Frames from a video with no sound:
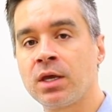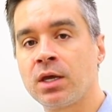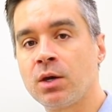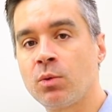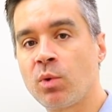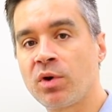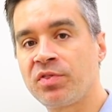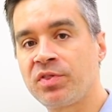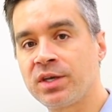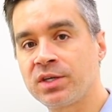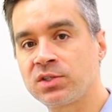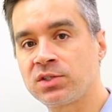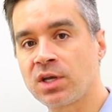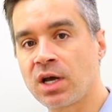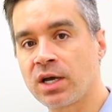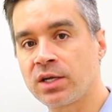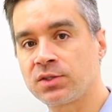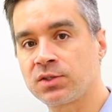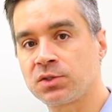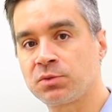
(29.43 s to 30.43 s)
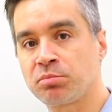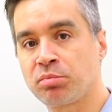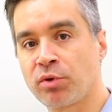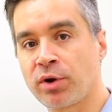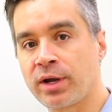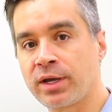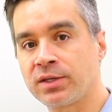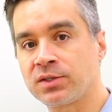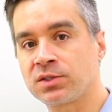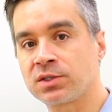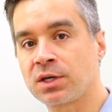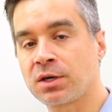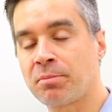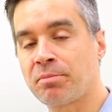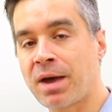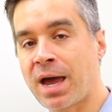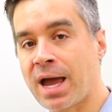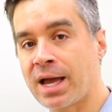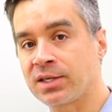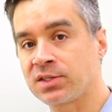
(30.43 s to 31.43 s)
And what this does is brings
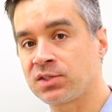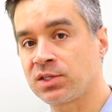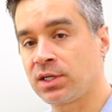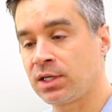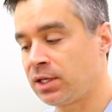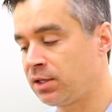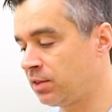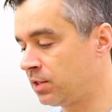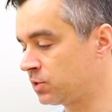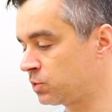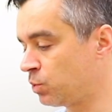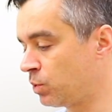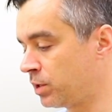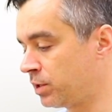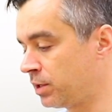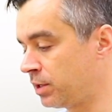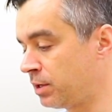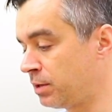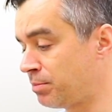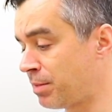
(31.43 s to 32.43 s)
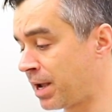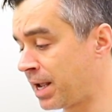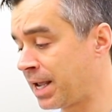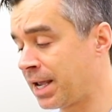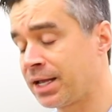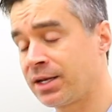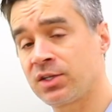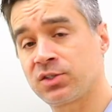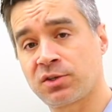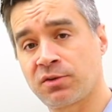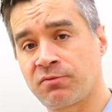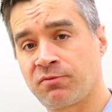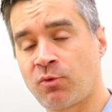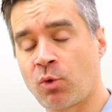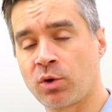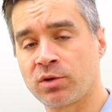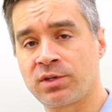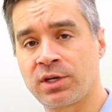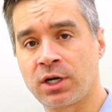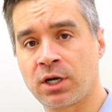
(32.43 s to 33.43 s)
capacity, this one in my hand is a
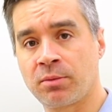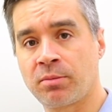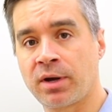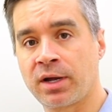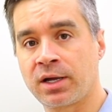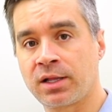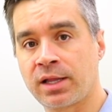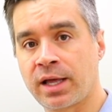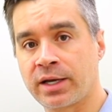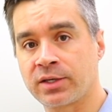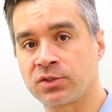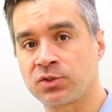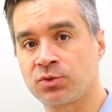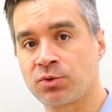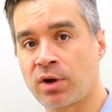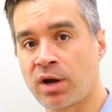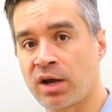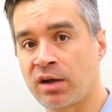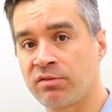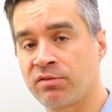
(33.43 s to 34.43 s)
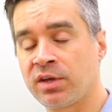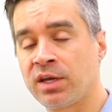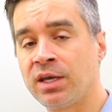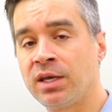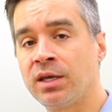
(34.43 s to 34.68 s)
four terabyte class drive,